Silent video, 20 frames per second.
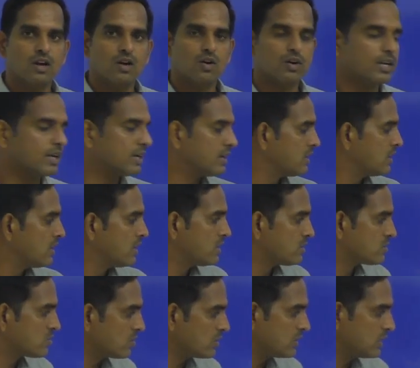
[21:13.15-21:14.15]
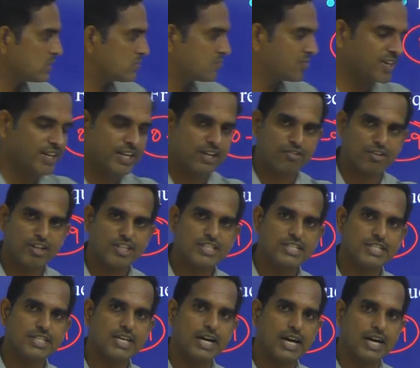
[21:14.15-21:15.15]
Okay, so this
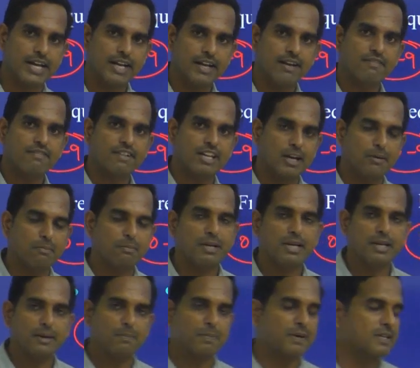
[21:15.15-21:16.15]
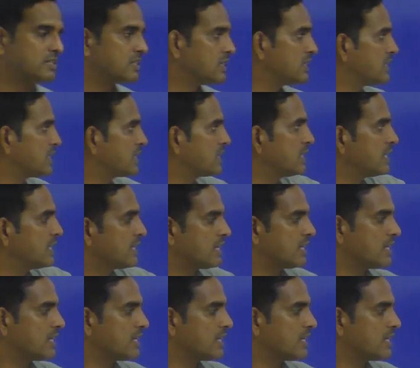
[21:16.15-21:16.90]
frequency array can be represented